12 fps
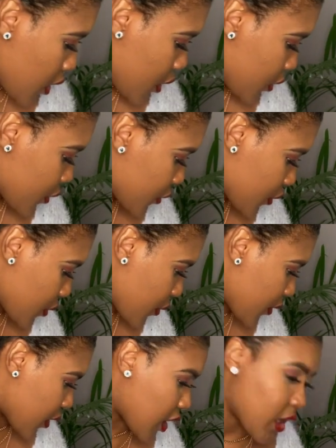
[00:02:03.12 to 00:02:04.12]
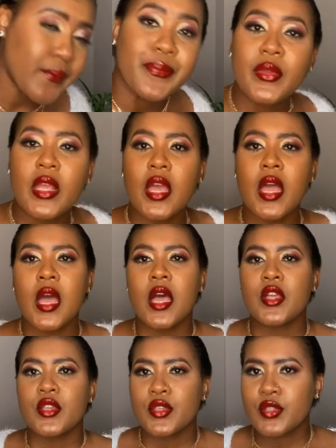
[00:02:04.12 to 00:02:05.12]
So yeah,
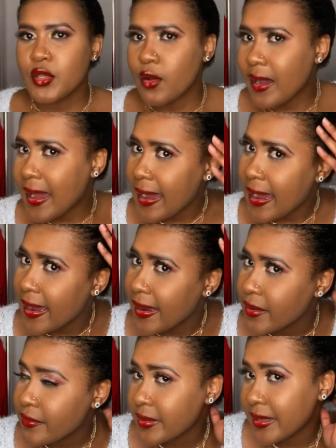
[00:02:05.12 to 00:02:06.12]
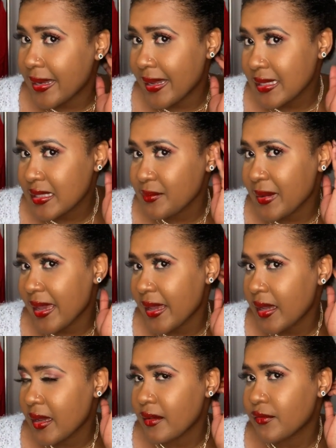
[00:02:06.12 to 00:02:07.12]
so I relaxed my
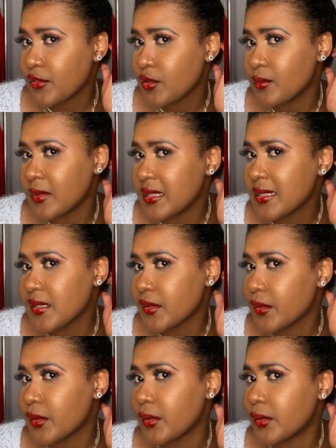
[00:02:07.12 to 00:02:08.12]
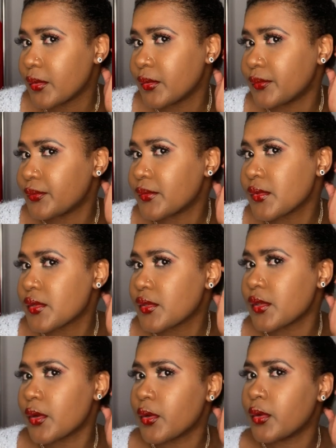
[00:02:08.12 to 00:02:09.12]
hair a few minutes ago.
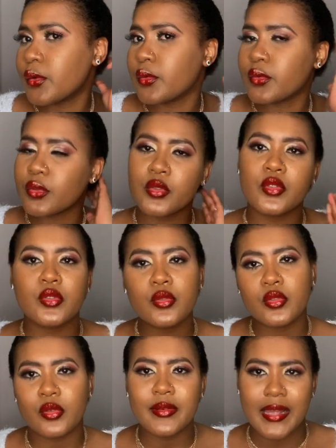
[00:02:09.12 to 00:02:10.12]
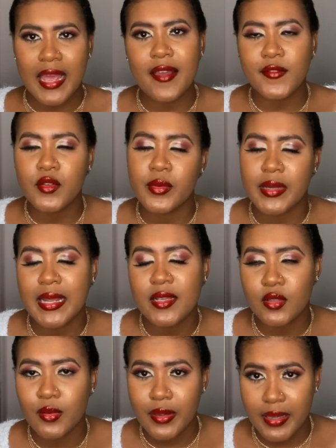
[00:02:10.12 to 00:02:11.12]
So you don't have to
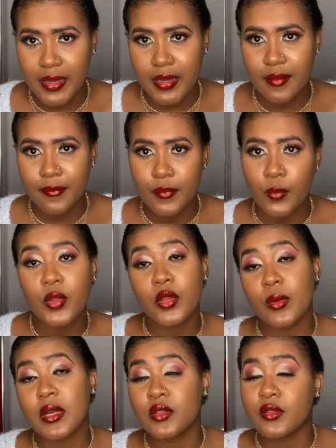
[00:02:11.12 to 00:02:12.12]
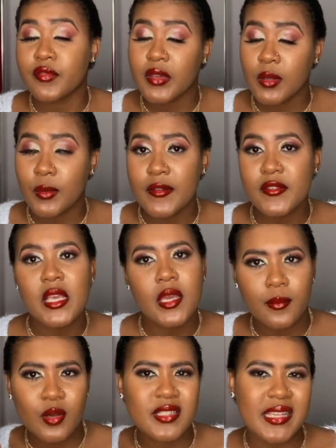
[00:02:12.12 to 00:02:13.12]
relax your hair when you want to do finger waves,
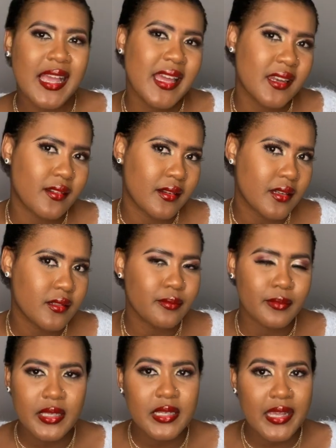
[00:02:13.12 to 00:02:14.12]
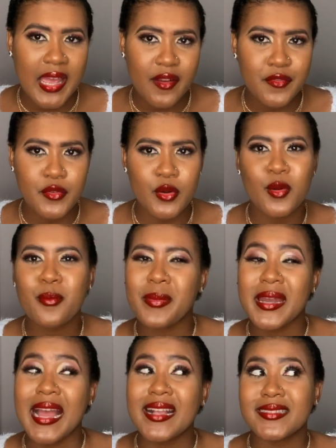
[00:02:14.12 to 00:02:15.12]
because I had a little mini afro,
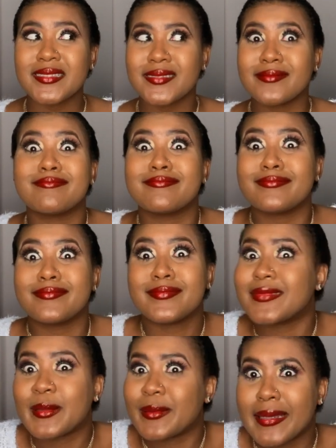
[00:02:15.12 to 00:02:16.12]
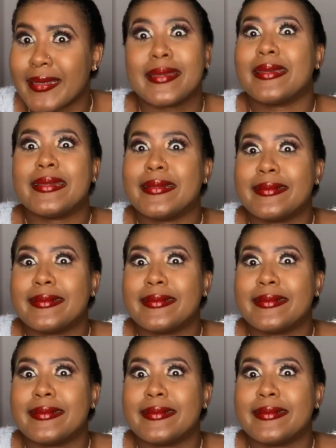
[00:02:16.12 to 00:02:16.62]
but I just don't like it.